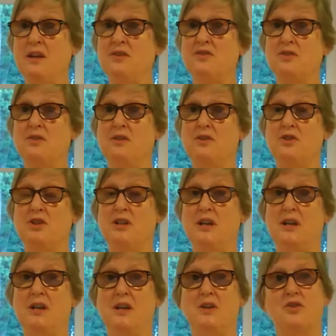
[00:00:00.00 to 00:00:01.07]
is going to
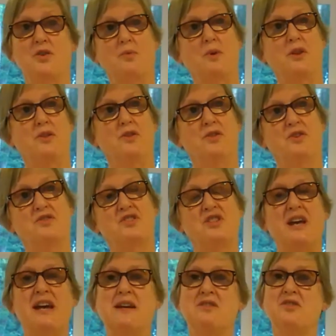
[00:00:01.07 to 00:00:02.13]
change, or whether the
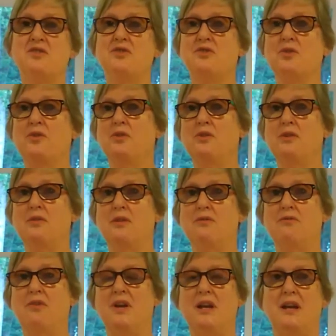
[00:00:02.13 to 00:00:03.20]
Saxons are going to
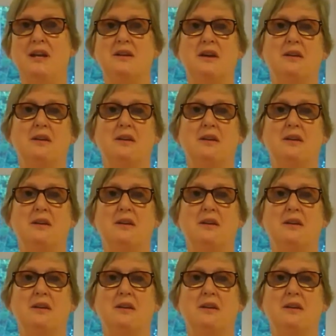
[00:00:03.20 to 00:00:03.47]
invade.